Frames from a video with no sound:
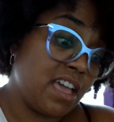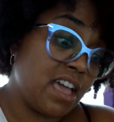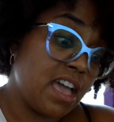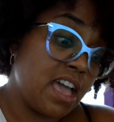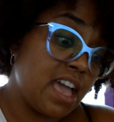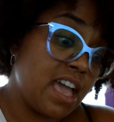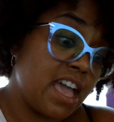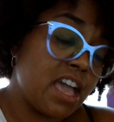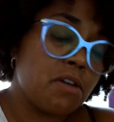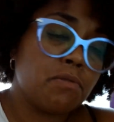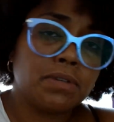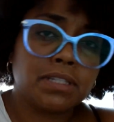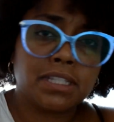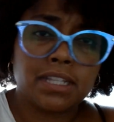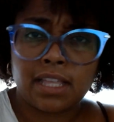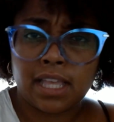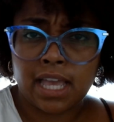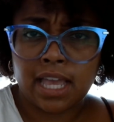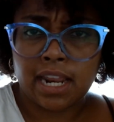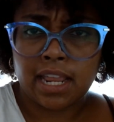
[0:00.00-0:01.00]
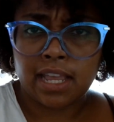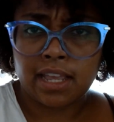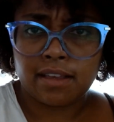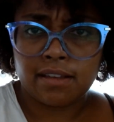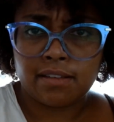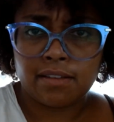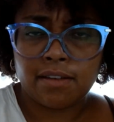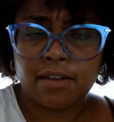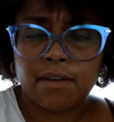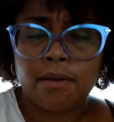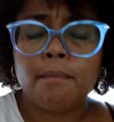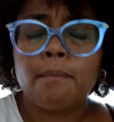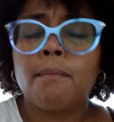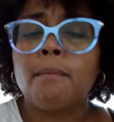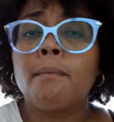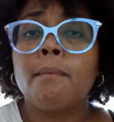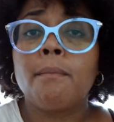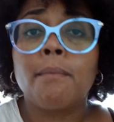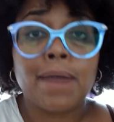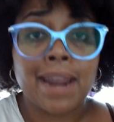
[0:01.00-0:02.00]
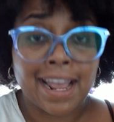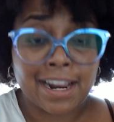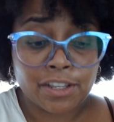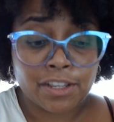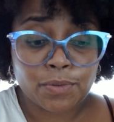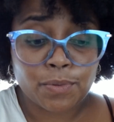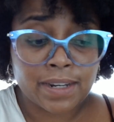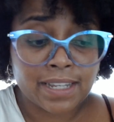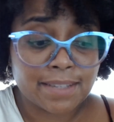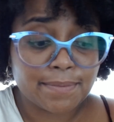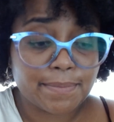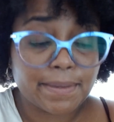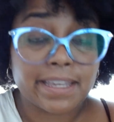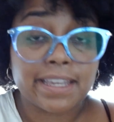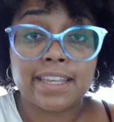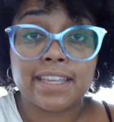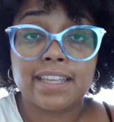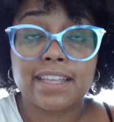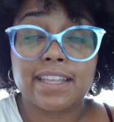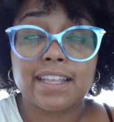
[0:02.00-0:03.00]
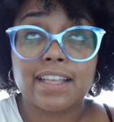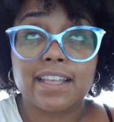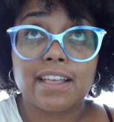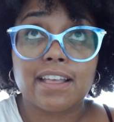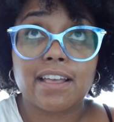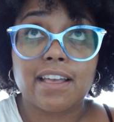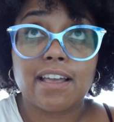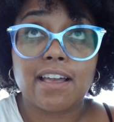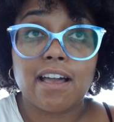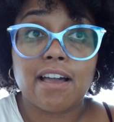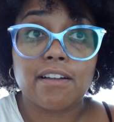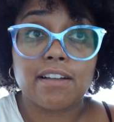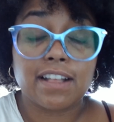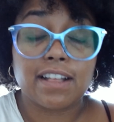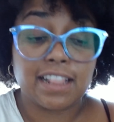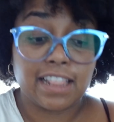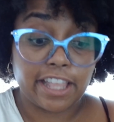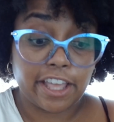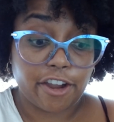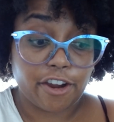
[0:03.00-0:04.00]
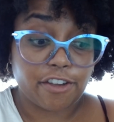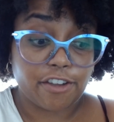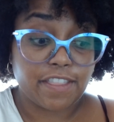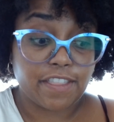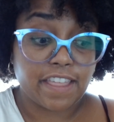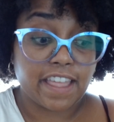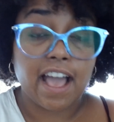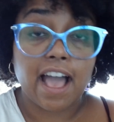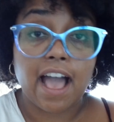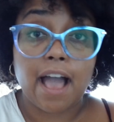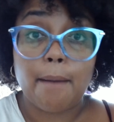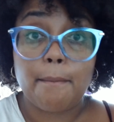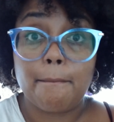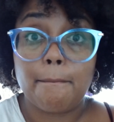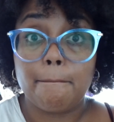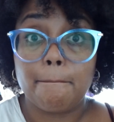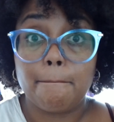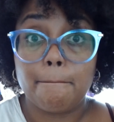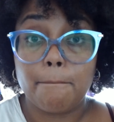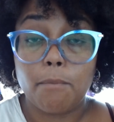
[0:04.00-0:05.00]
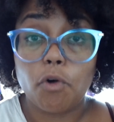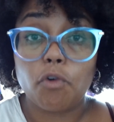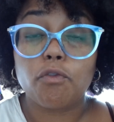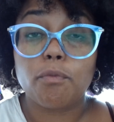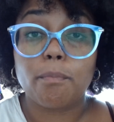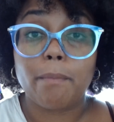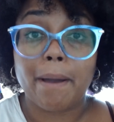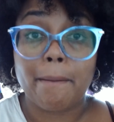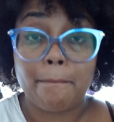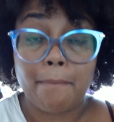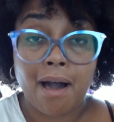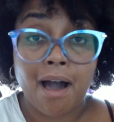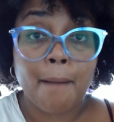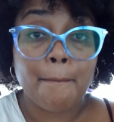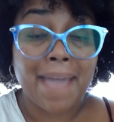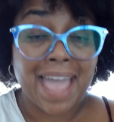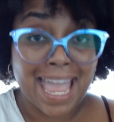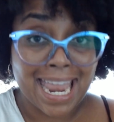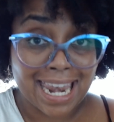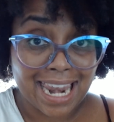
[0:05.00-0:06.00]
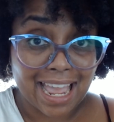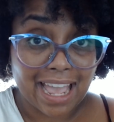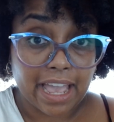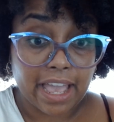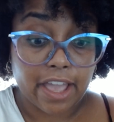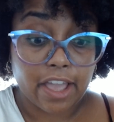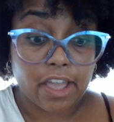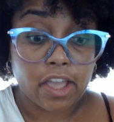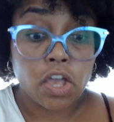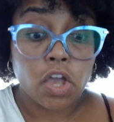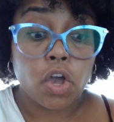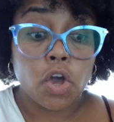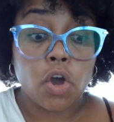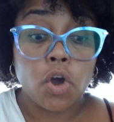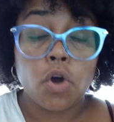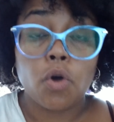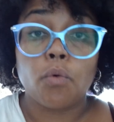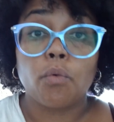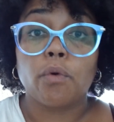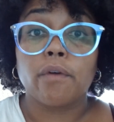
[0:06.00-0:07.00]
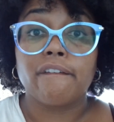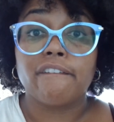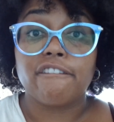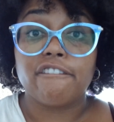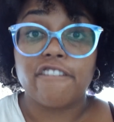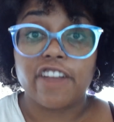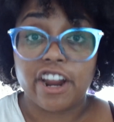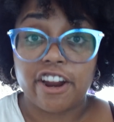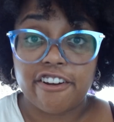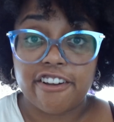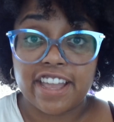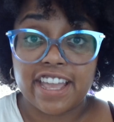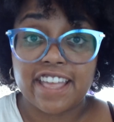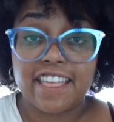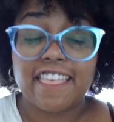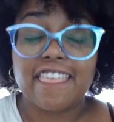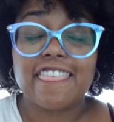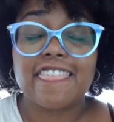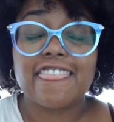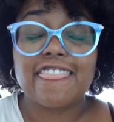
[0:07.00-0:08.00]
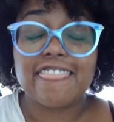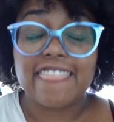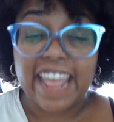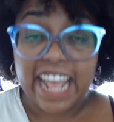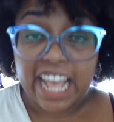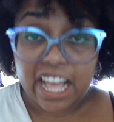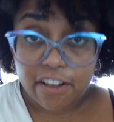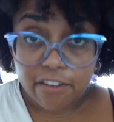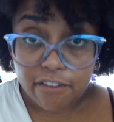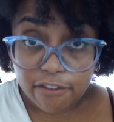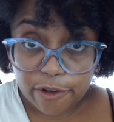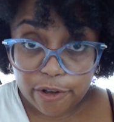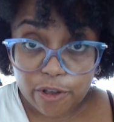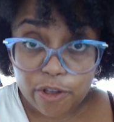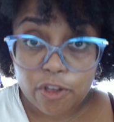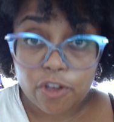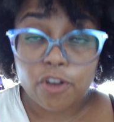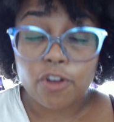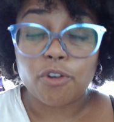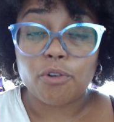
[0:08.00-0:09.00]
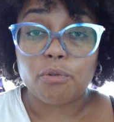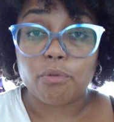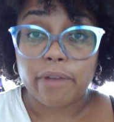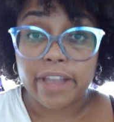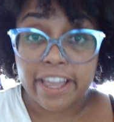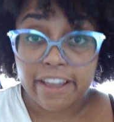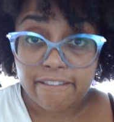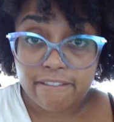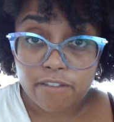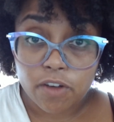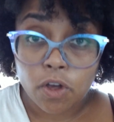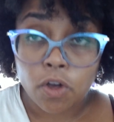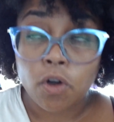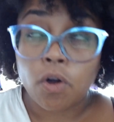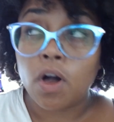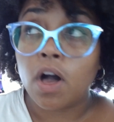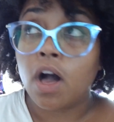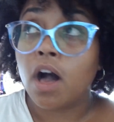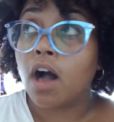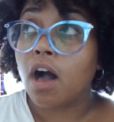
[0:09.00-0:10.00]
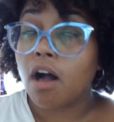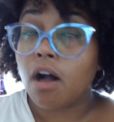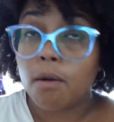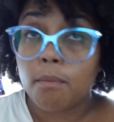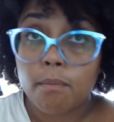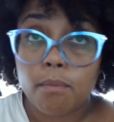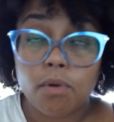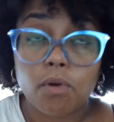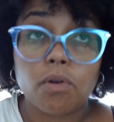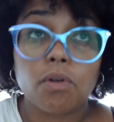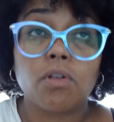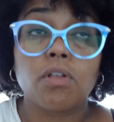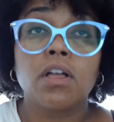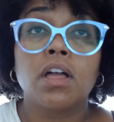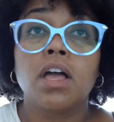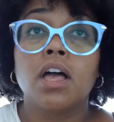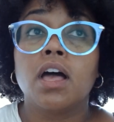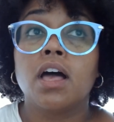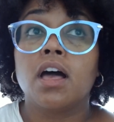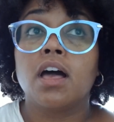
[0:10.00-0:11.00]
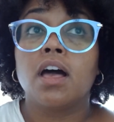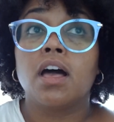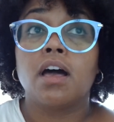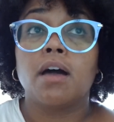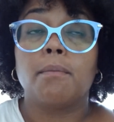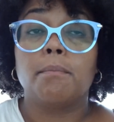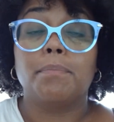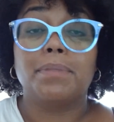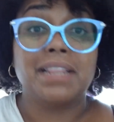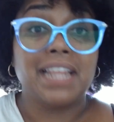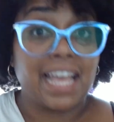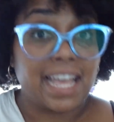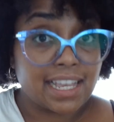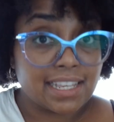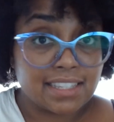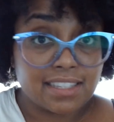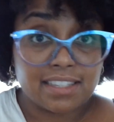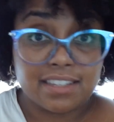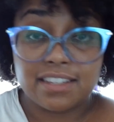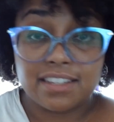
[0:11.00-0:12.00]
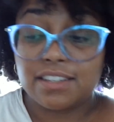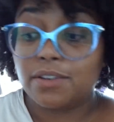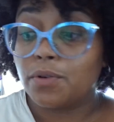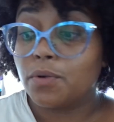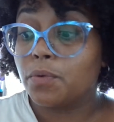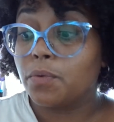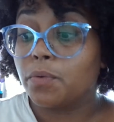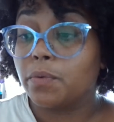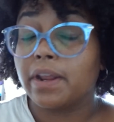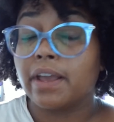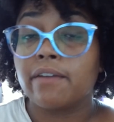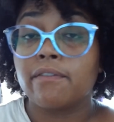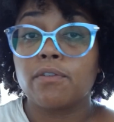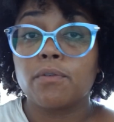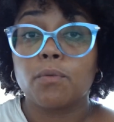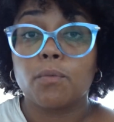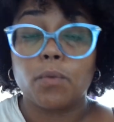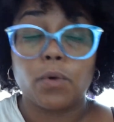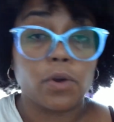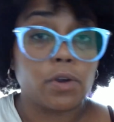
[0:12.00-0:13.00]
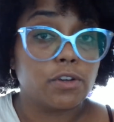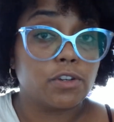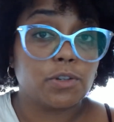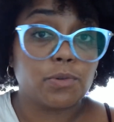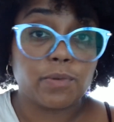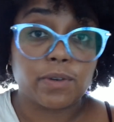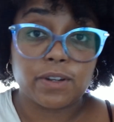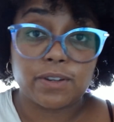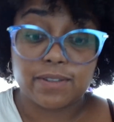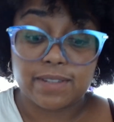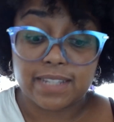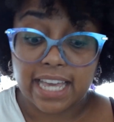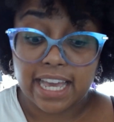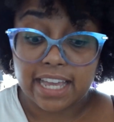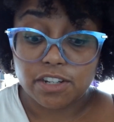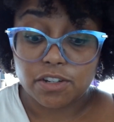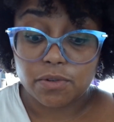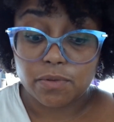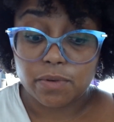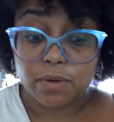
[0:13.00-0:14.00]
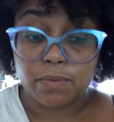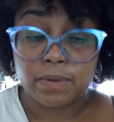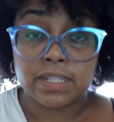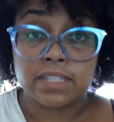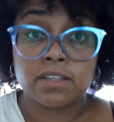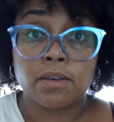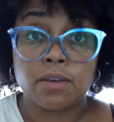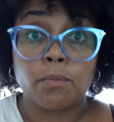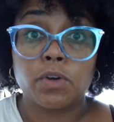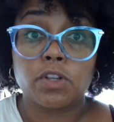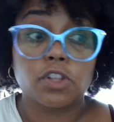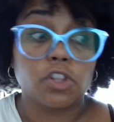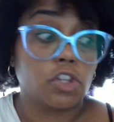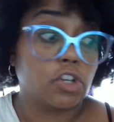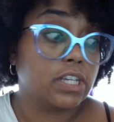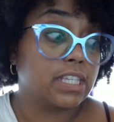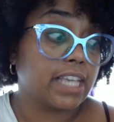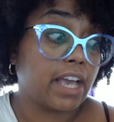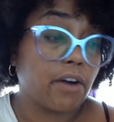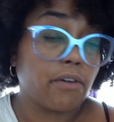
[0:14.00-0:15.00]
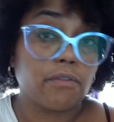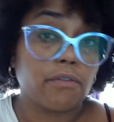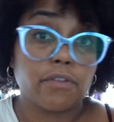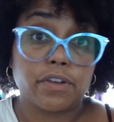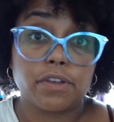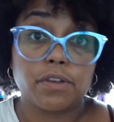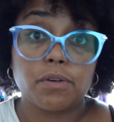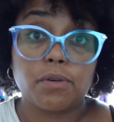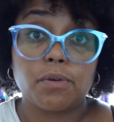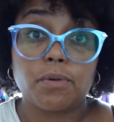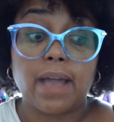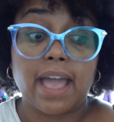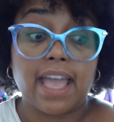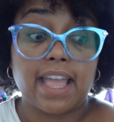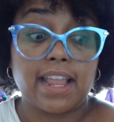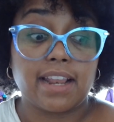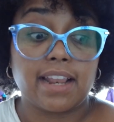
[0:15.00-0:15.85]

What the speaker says: It was still ahead, but I just want to be clear that both my mom and I were very thankful, grateful, humble, blessed, whatever word you want to attach to it, when someone looks out for you and